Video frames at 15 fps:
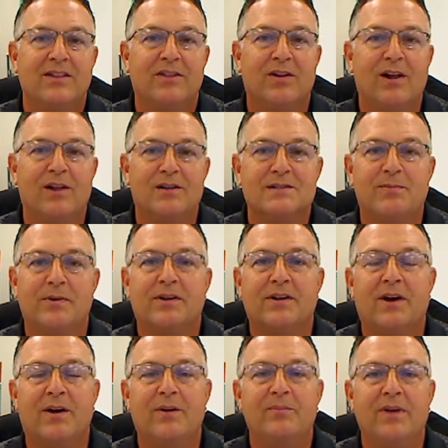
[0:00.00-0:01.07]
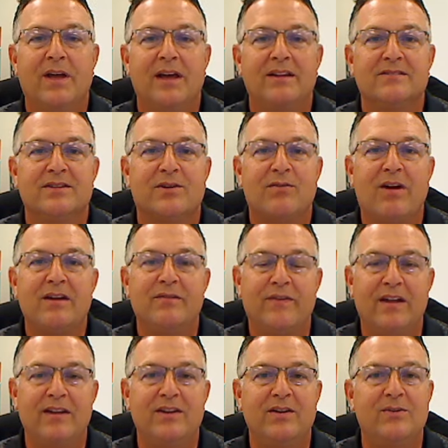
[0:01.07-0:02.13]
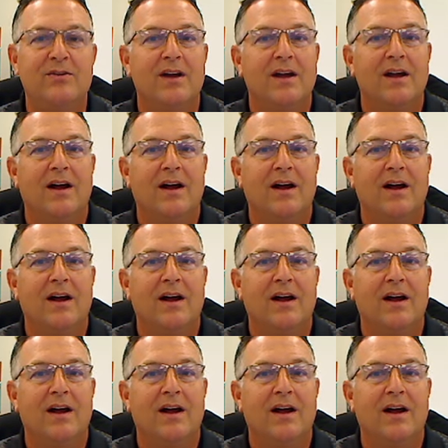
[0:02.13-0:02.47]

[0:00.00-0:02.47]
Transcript: they're eligible to come. And it's a great venue.